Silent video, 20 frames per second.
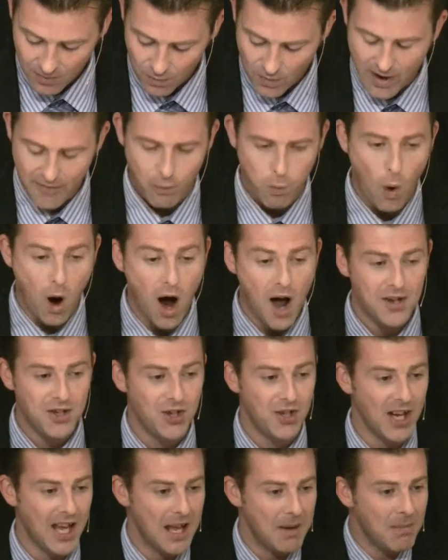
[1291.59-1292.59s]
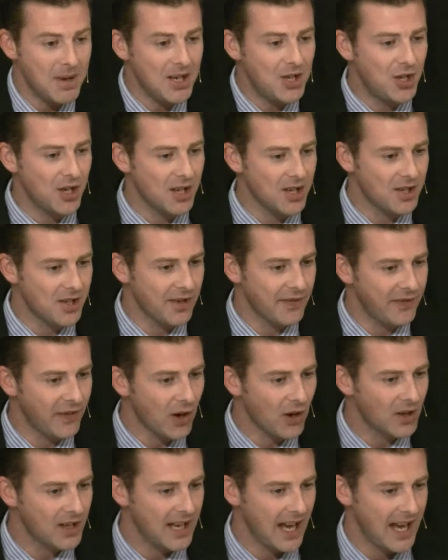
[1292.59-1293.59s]
We've watched images of
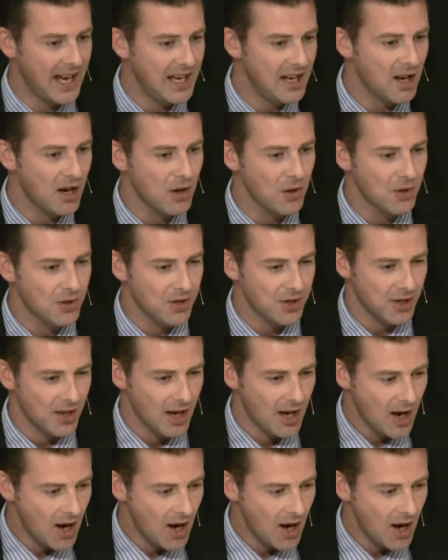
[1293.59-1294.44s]
volcanoes